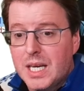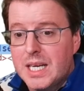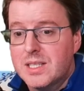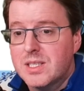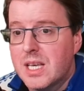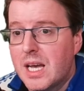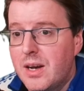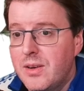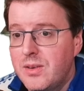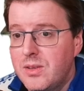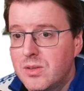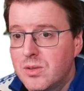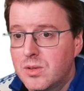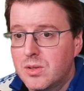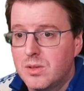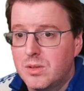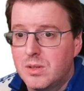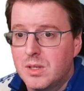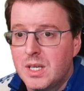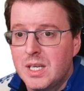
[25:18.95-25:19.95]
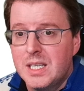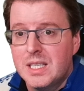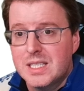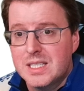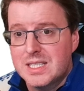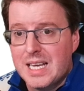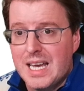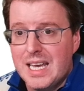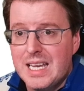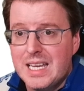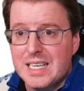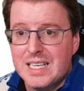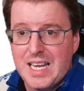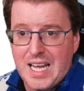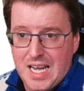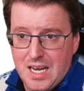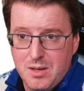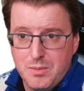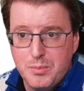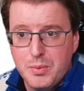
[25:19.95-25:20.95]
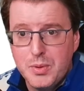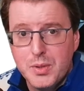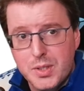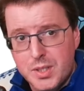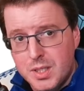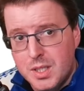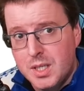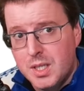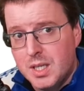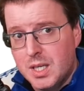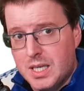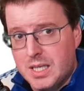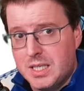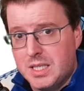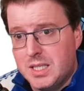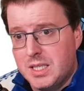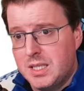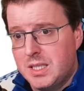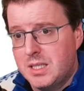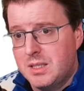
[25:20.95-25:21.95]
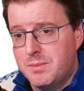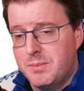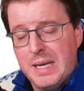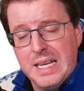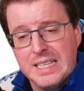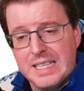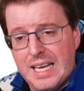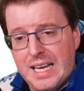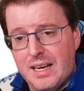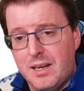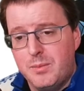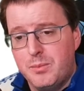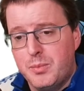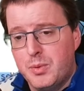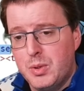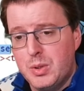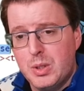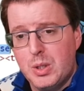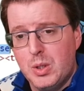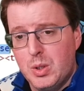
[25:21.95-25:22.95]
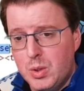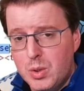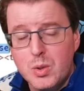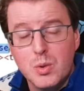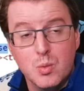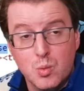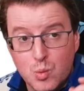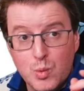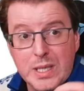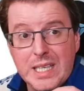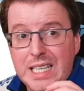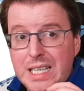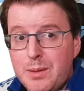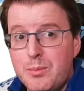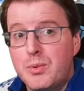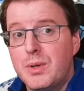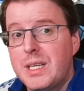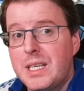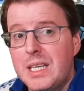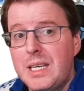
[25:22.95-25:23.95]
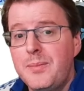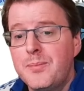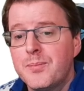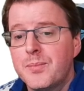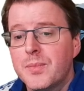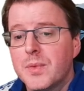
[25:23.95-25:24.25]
That's how you can take an output and make that output look really pretty.